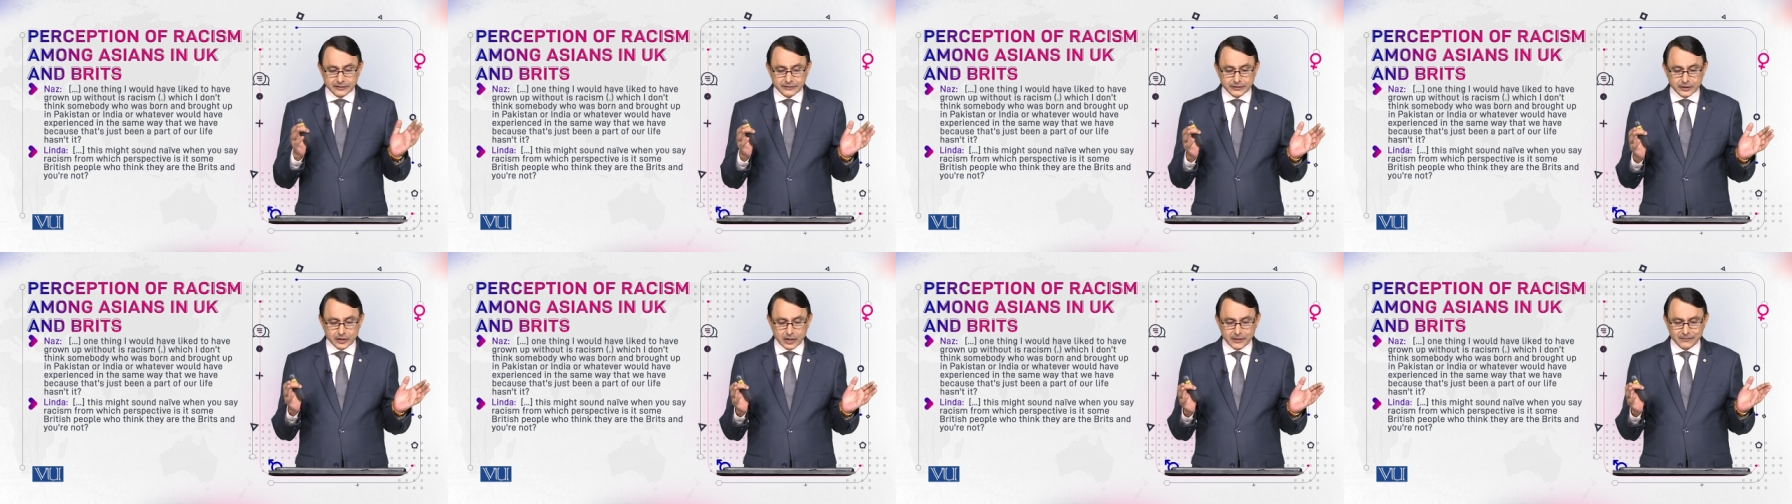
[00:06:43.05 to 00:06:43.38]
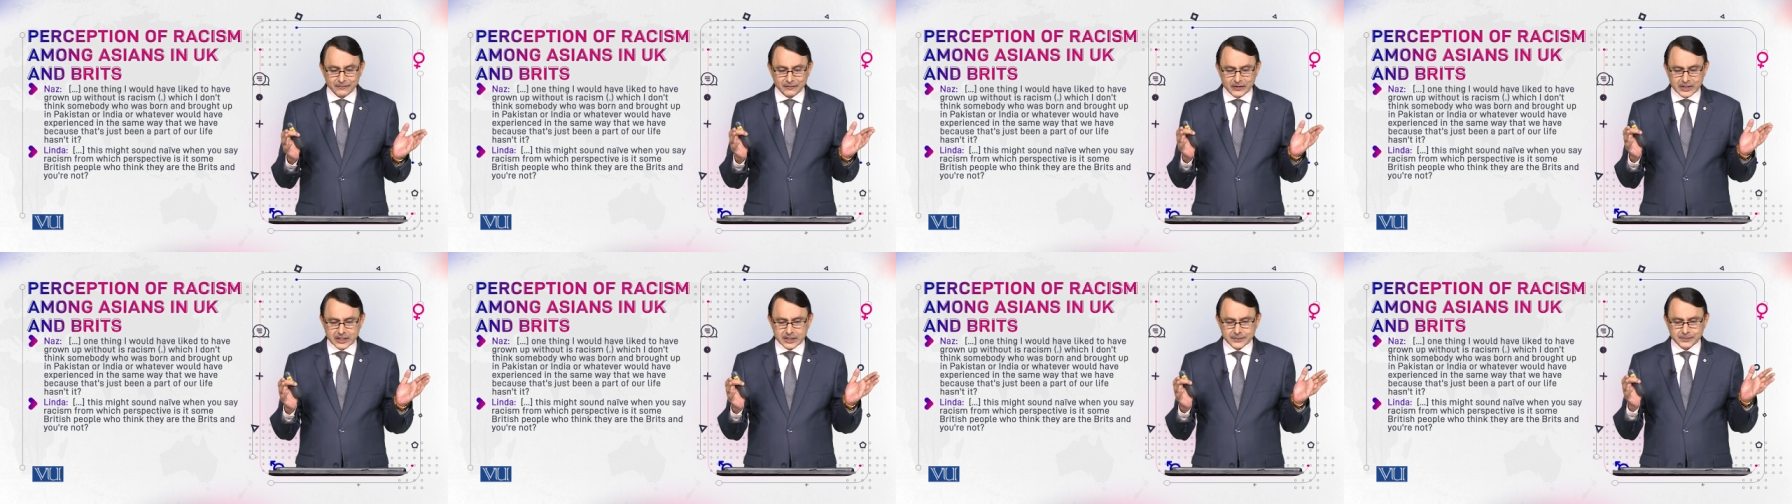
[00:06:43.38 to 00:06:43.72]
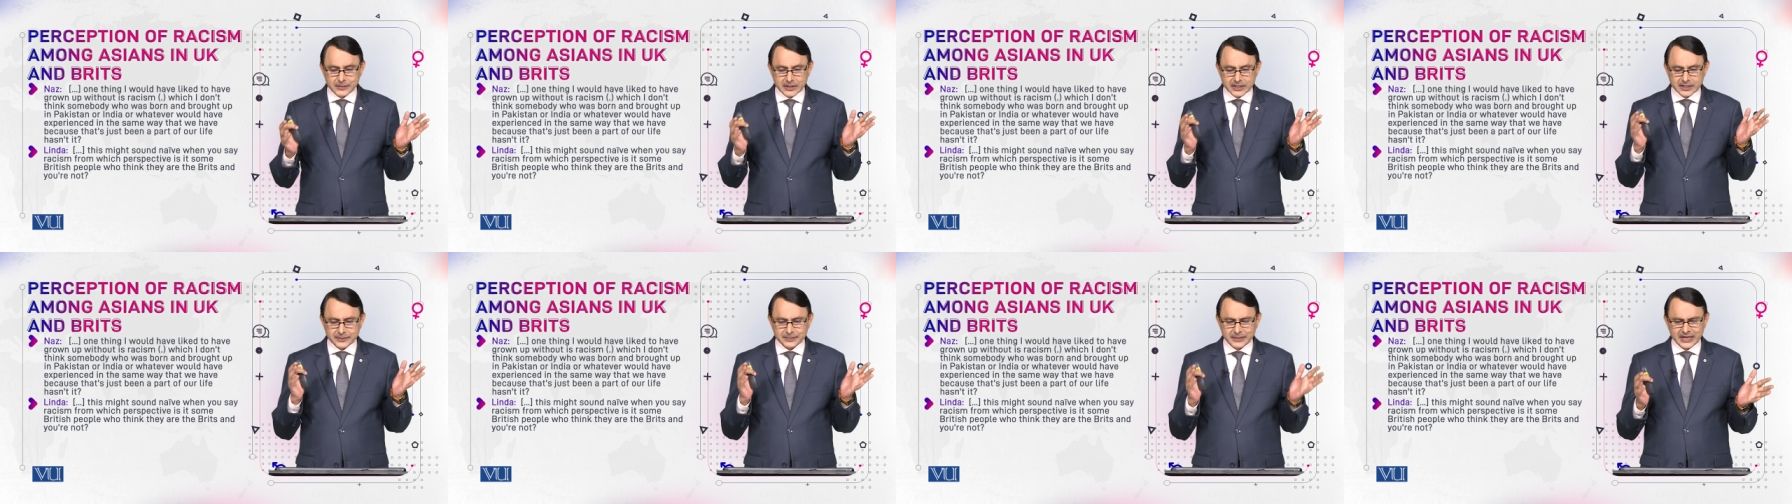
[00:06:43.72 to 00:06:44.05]
from which
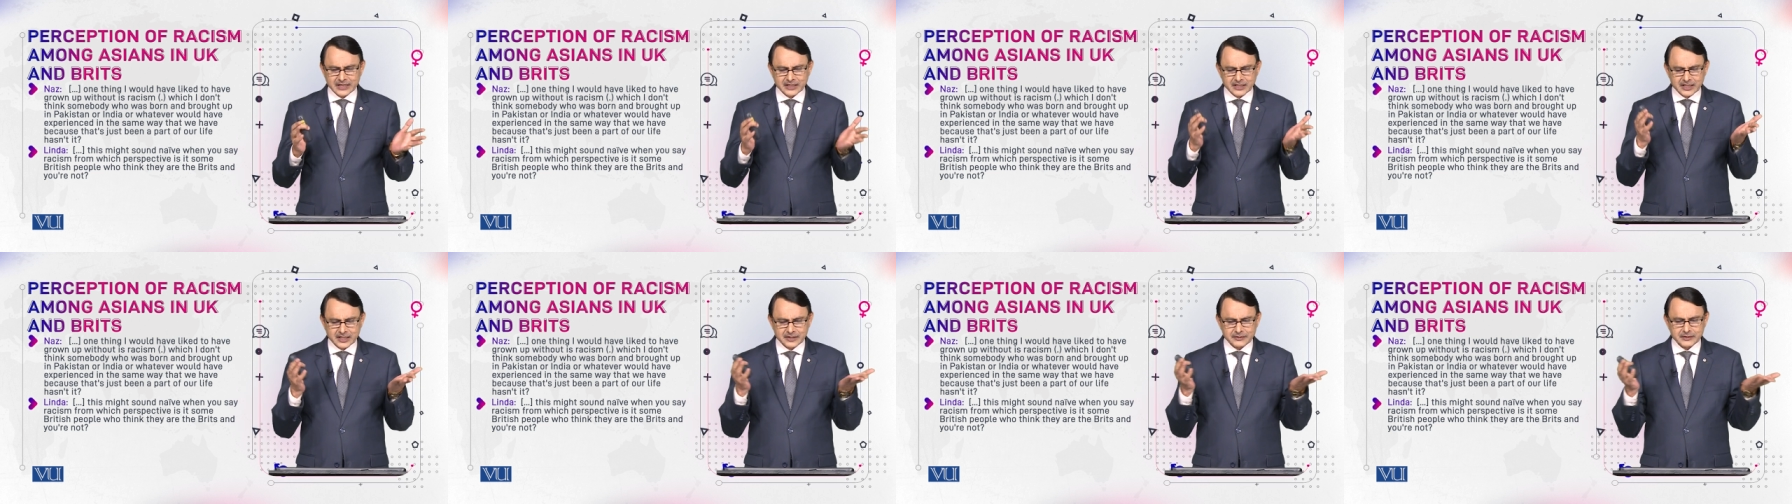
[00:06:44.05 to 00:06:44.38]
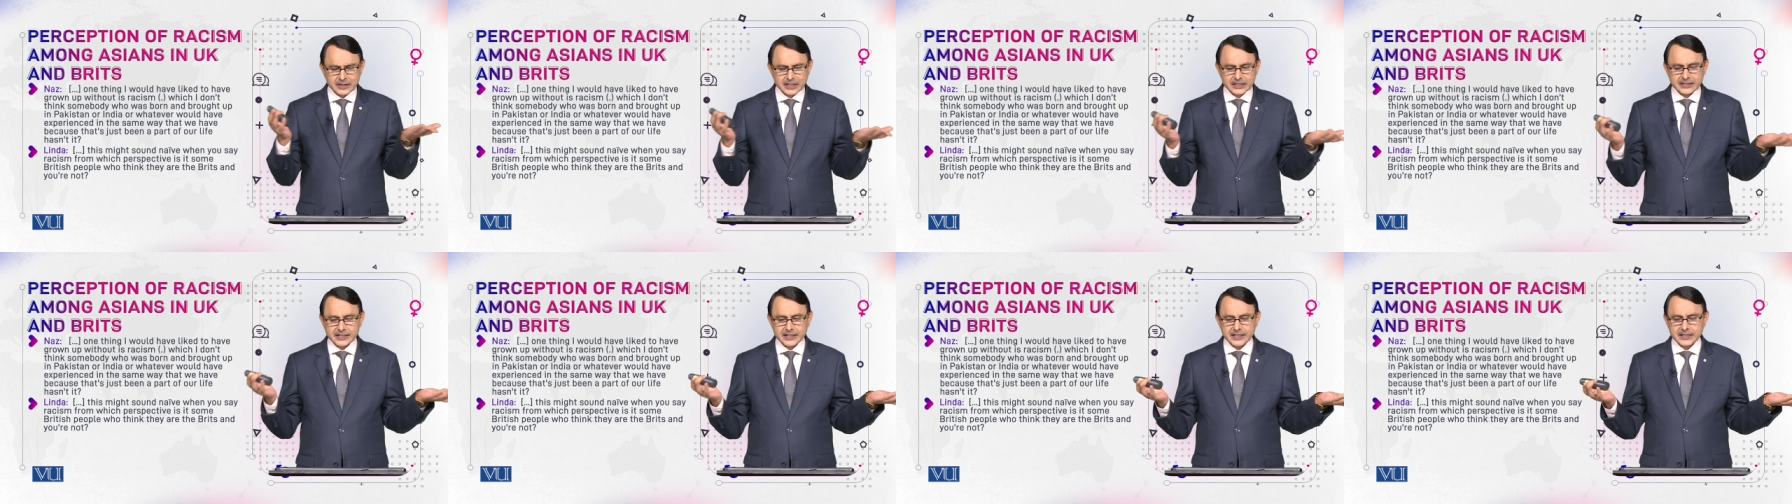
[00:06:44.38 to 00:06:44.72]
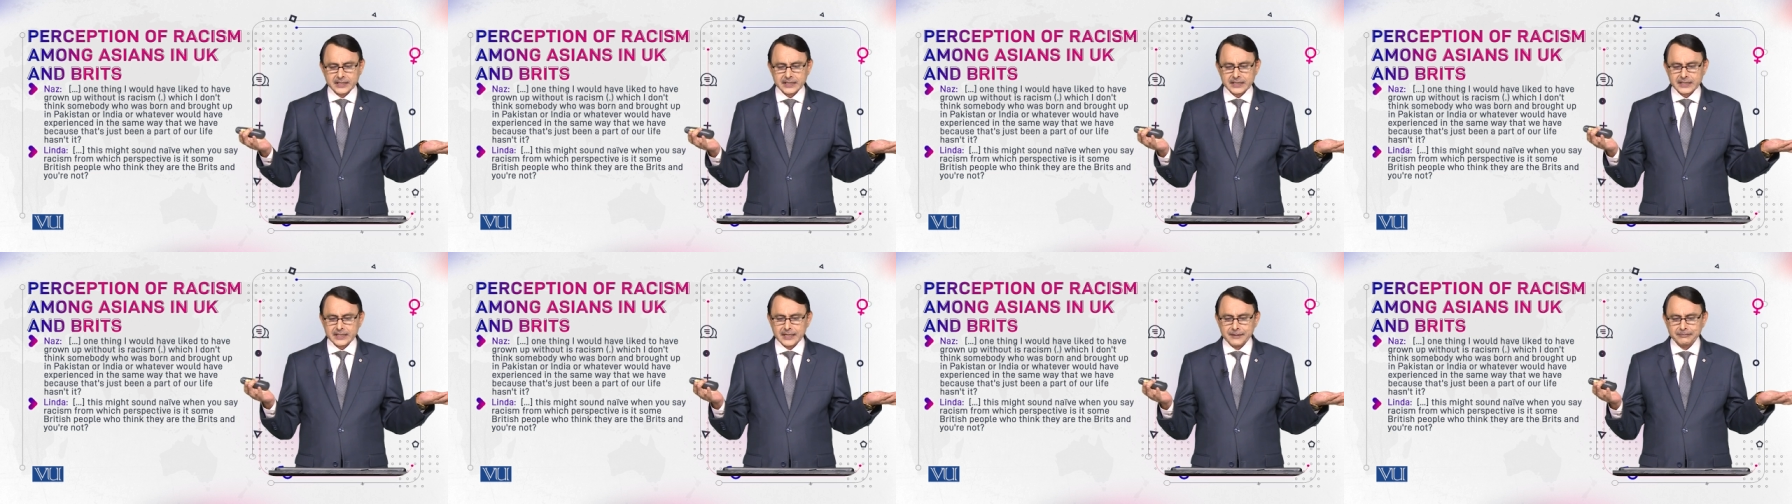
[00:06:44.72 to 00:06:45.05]
perspective is it
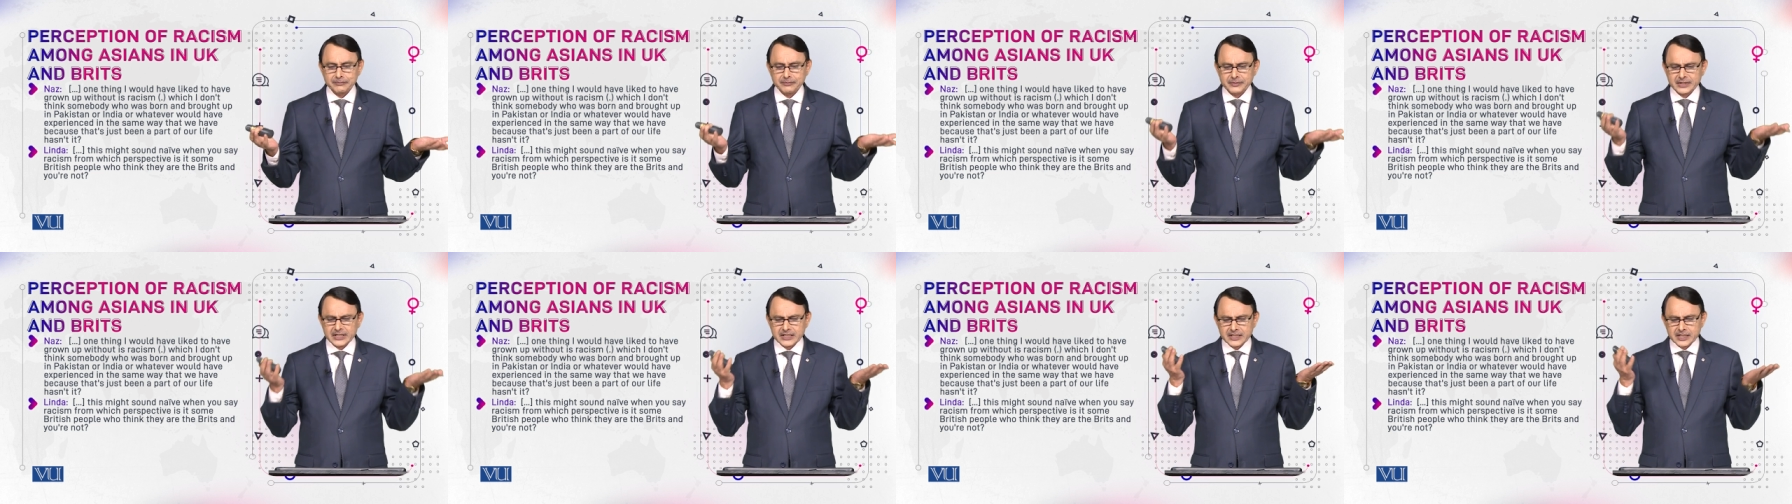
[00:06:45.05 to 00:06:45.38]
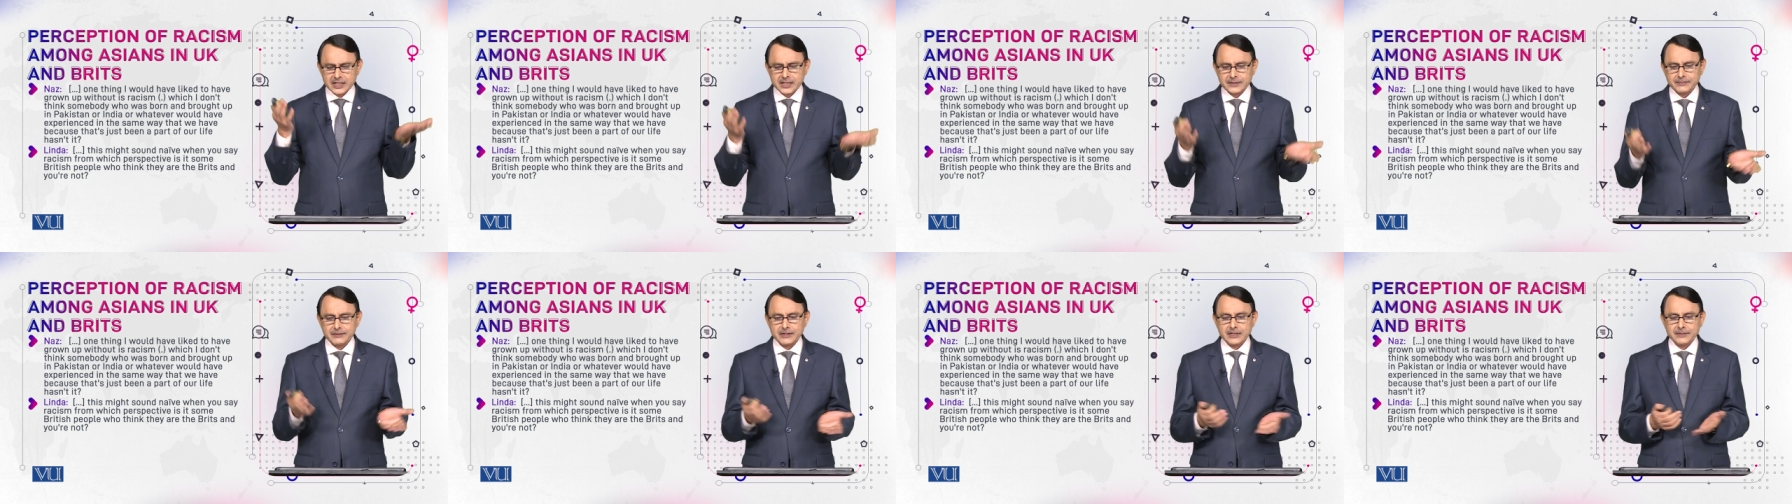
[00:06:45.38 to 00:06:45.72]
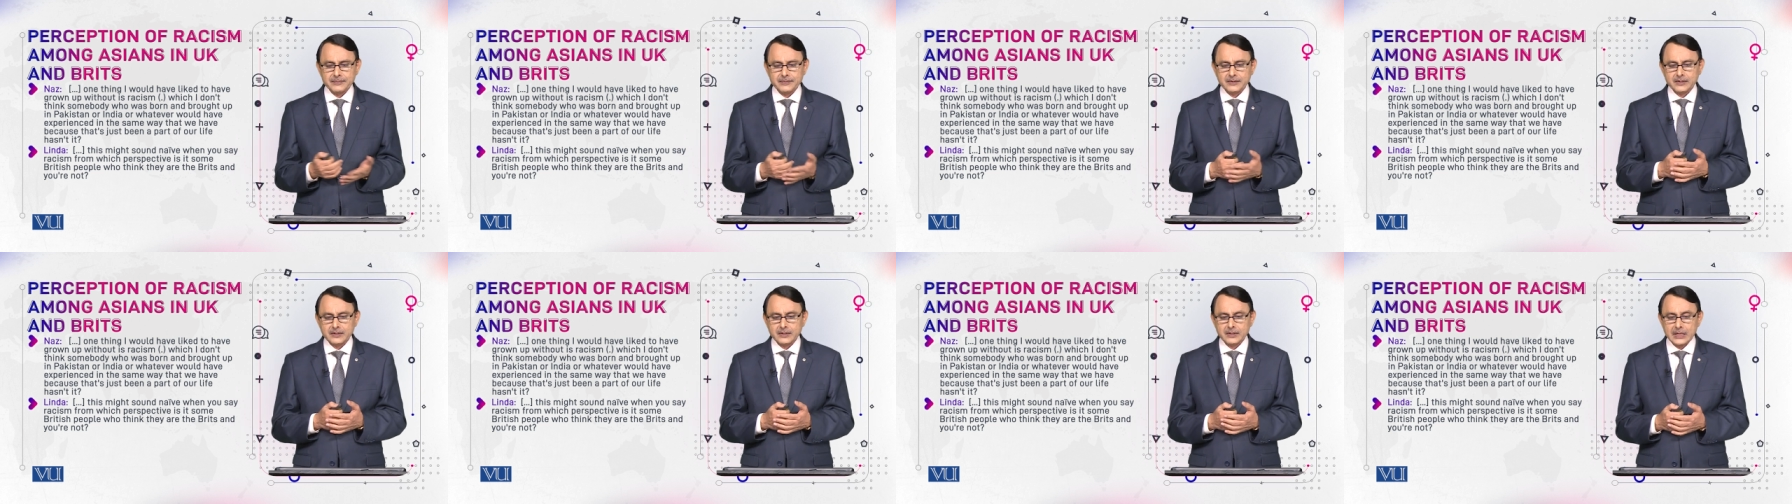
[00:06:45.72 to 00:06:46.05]
some British
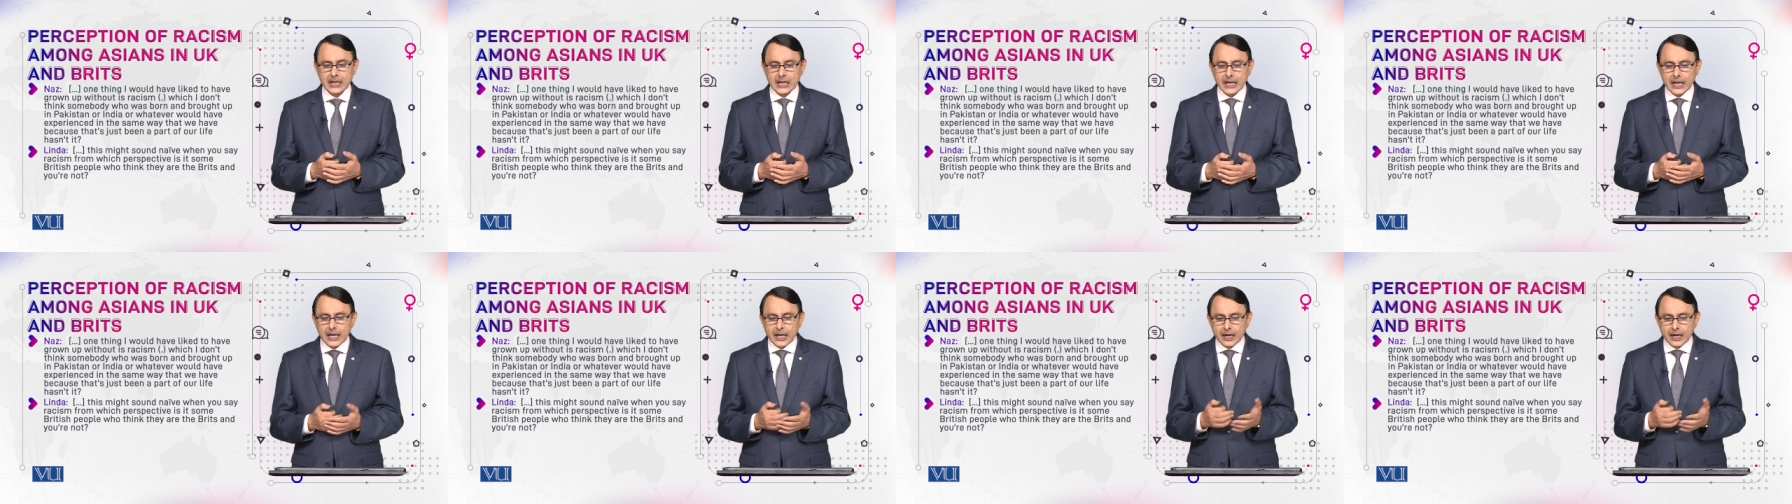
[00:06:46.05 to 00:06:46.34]
people